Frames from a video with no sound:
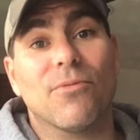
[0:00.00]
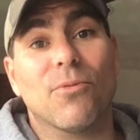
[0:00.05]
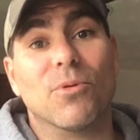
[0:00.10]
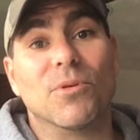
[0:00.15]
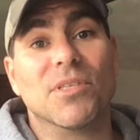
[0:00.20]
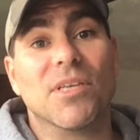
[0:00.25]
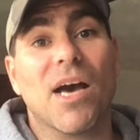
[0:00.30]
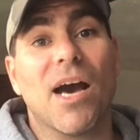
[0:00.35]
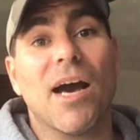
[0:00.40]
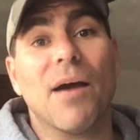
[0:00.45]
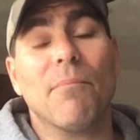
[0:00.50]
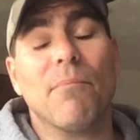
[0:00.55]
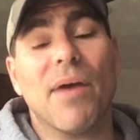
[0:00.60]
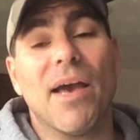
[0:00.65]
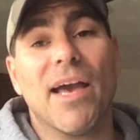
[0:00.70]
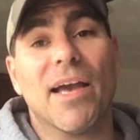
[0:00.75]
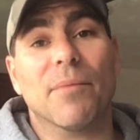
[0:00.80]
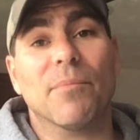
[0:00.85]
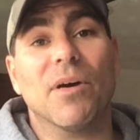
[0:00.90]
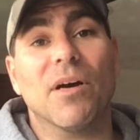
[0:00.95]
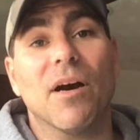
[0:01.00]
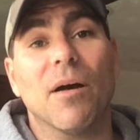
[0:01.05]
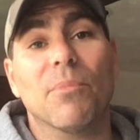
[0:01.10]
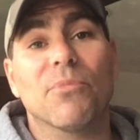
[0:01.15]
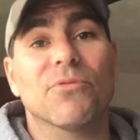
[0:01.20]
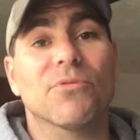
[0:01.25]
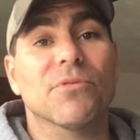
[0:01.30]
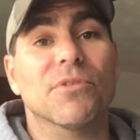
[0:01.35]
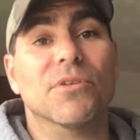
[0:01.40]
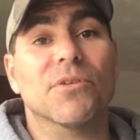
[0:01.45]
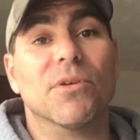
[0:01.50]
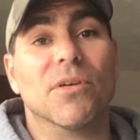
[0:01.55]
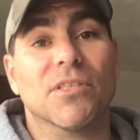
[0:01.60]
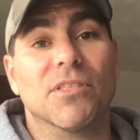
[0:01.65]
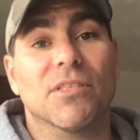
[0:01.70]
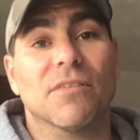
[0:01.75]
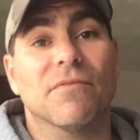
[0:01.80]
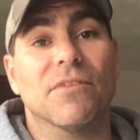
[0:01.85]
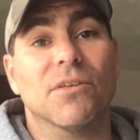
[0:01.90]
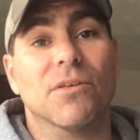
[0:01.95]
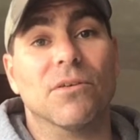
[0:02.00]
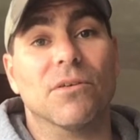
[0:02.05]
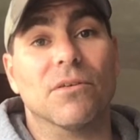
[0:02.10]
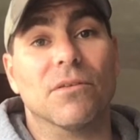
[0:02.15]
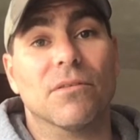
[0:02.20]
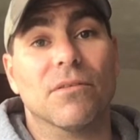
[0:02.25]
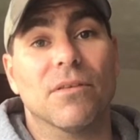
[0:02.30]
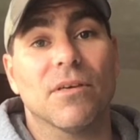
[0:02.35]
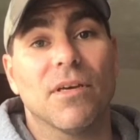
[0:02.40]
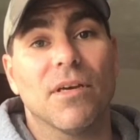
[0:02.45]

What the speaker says: force hot magma up through the crust of the Earth.